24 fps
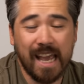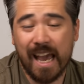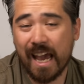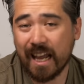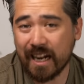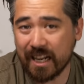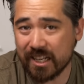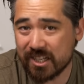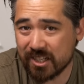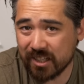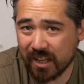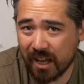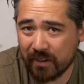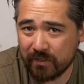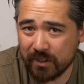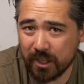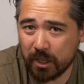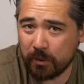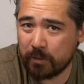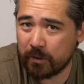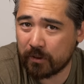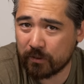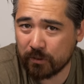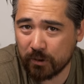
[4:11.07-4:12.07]
And I still have a
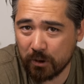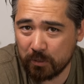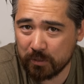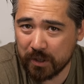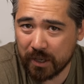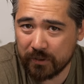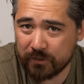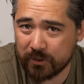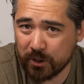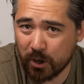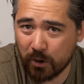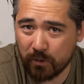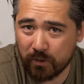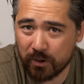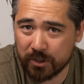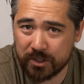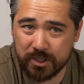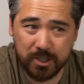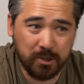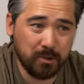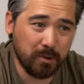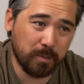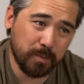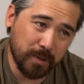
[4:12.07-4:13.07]
little bit of room left over
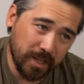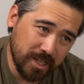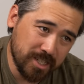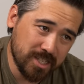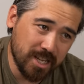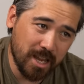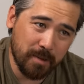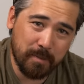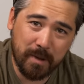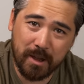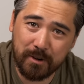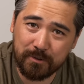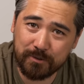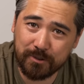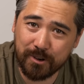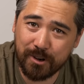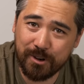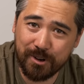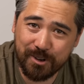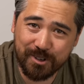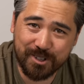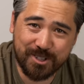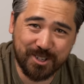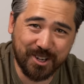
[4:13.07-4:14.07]
to replace that
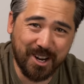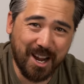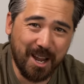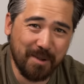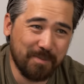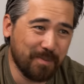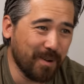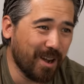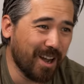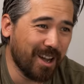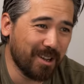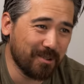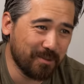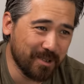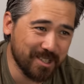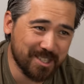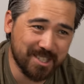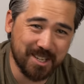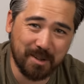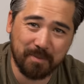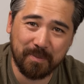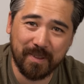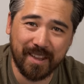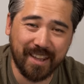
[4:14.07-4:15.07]
Manfrotto tripod with
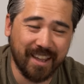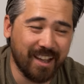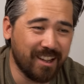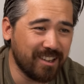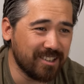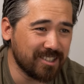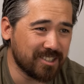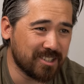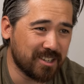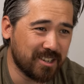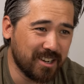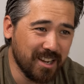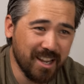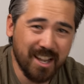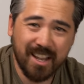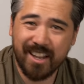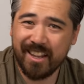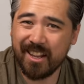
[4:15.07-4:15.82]
something else, or,